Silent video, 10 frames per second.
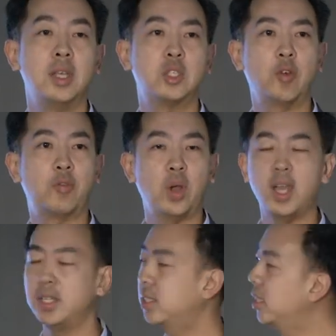So for
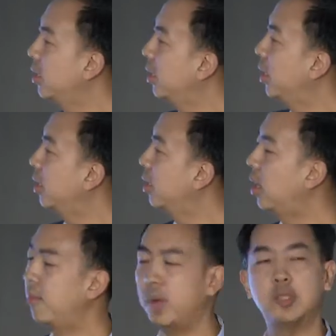us,
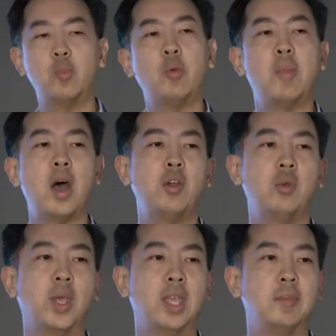a much more
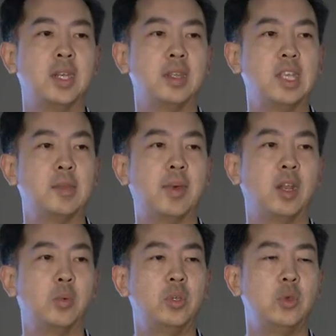modern way, I mean, think about
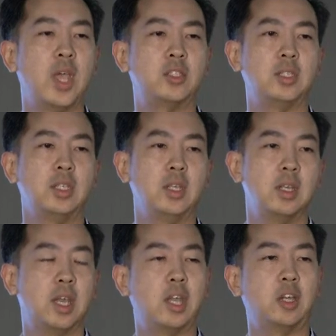it, when you actually
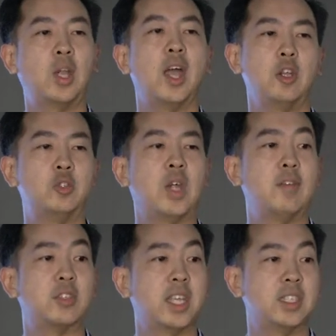got your
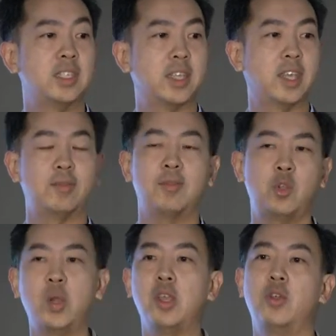driver's license like
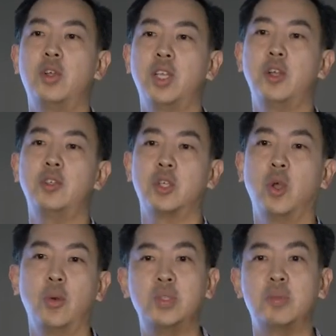20, 30 years
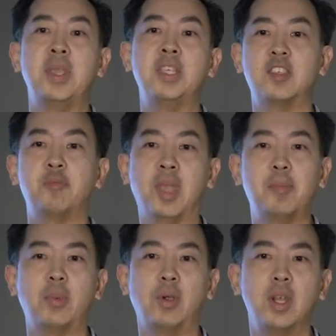ago, it was a piece of
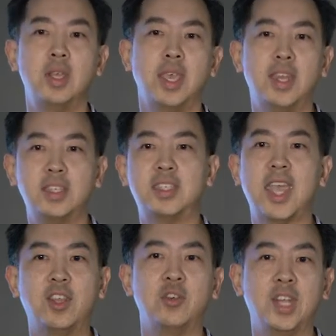paper and it just
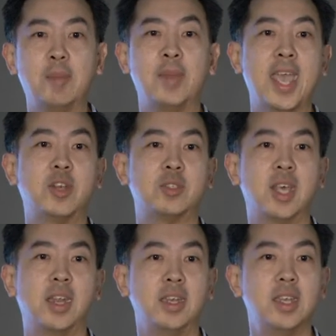had your name and address
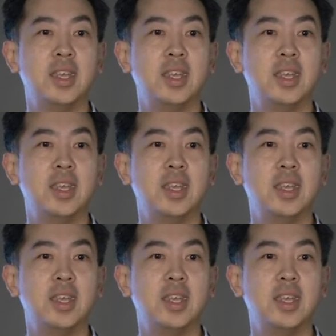on it.